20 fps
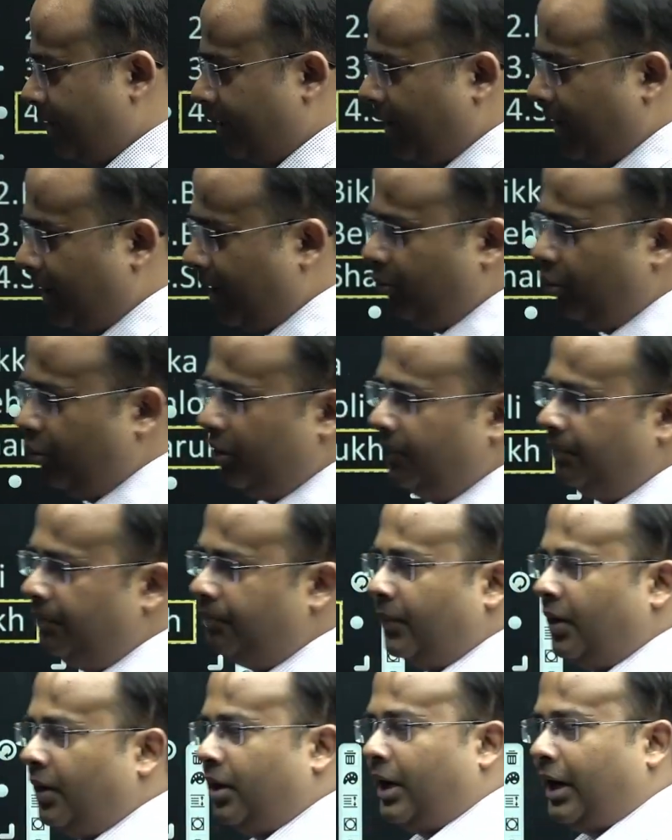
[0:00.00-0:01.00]
Kabul,
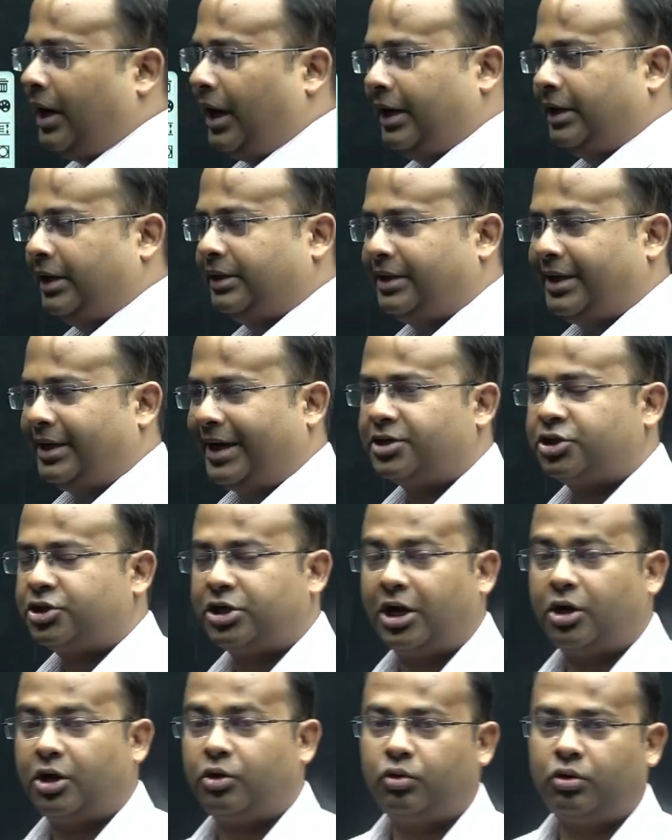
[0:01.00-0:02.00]
and that
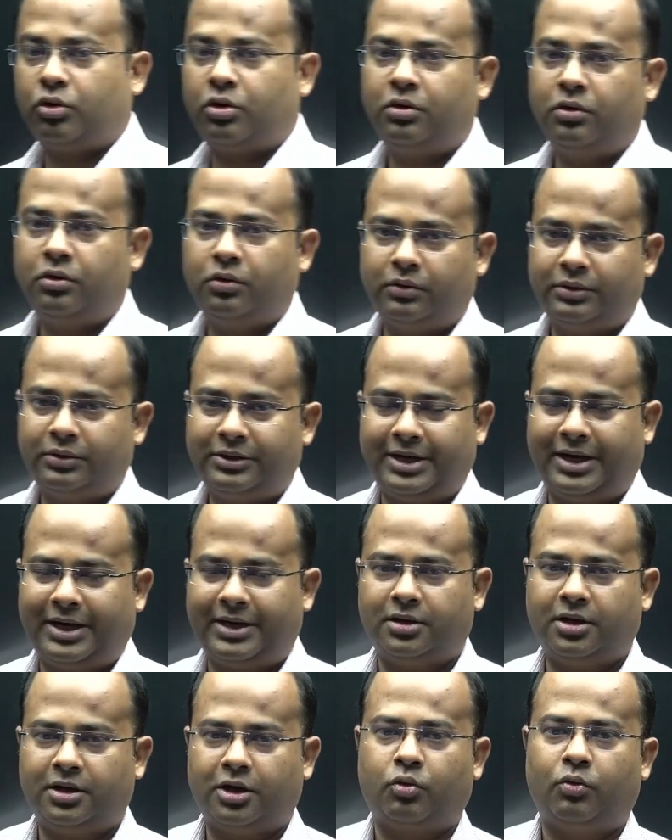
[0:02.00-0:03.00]
Shahrukh,
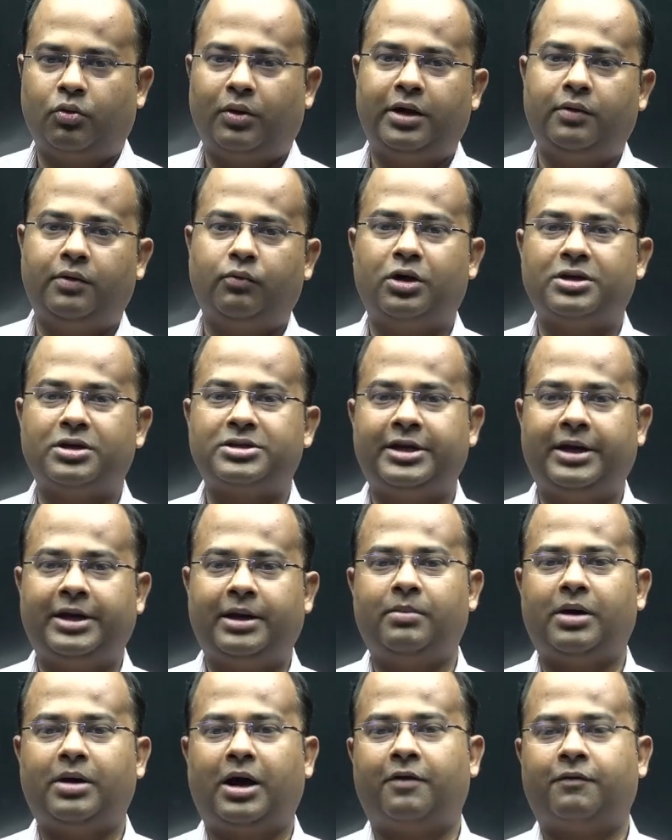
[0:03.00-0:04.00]
that the coin was
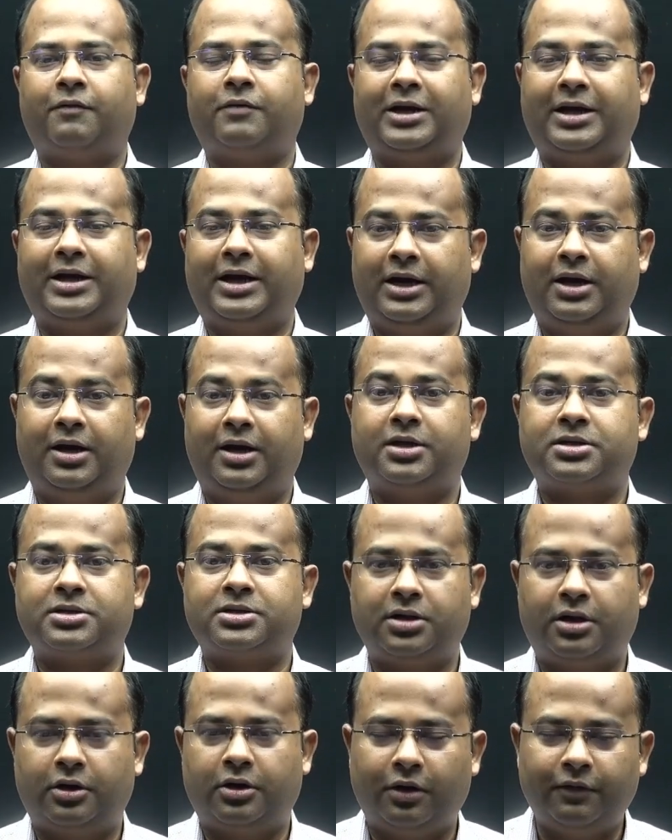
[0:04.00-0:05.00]
named after elder
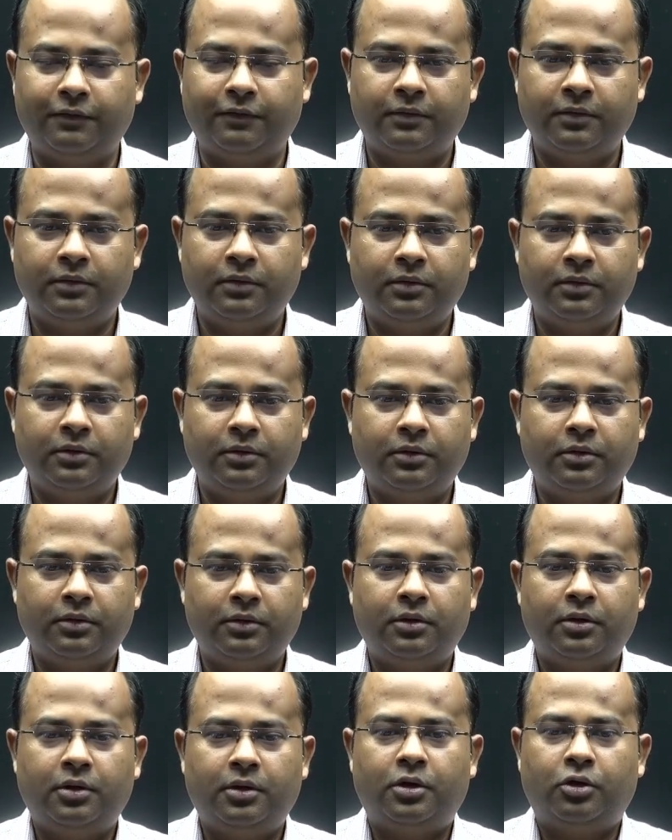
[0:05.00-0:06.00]
son of
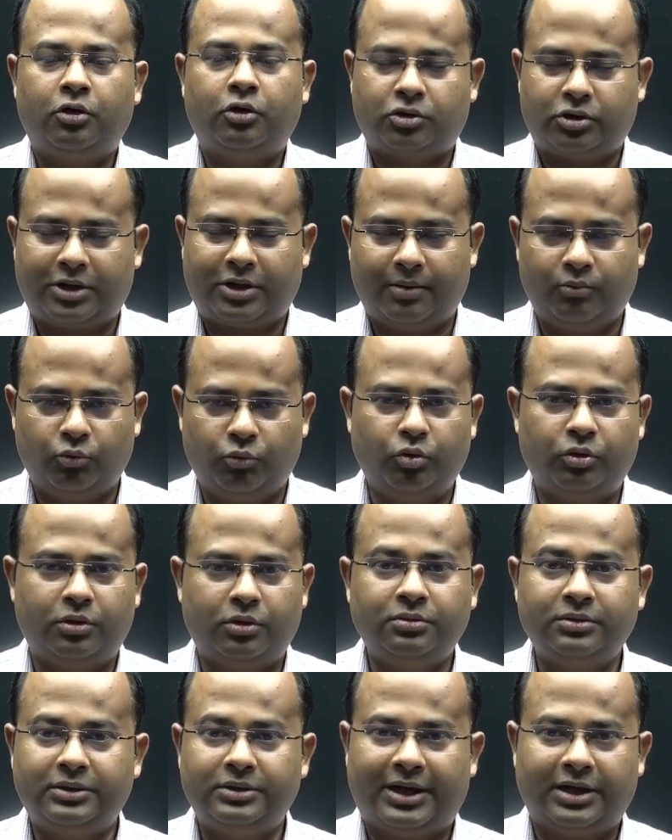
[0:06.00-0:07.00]

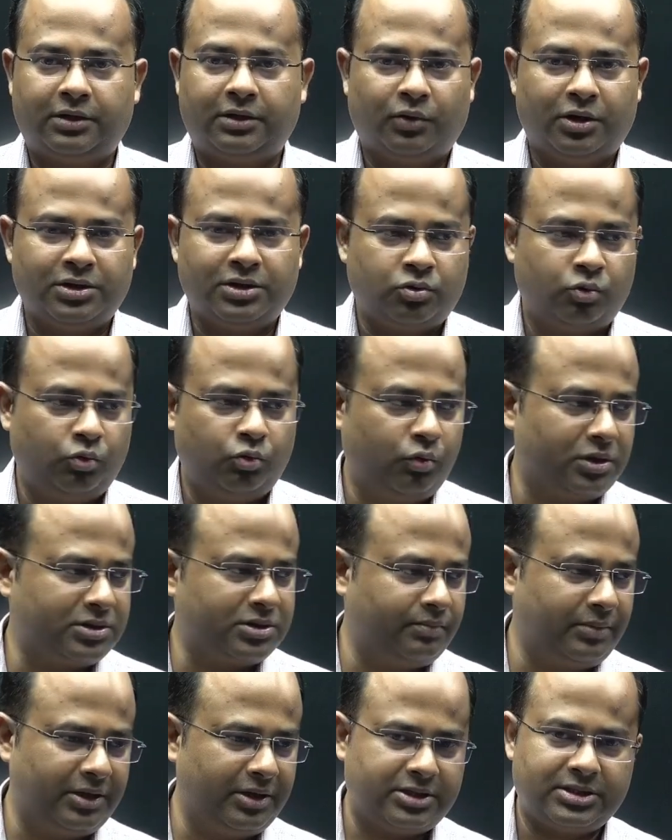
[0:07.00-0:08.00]
Tamur, that was who was
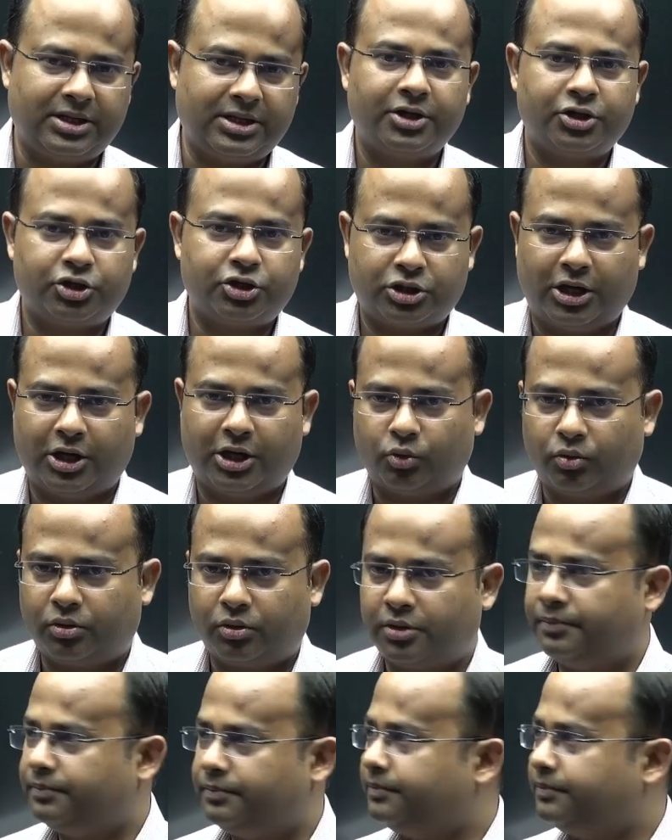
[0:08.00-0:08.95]
Mirza Shahrukh.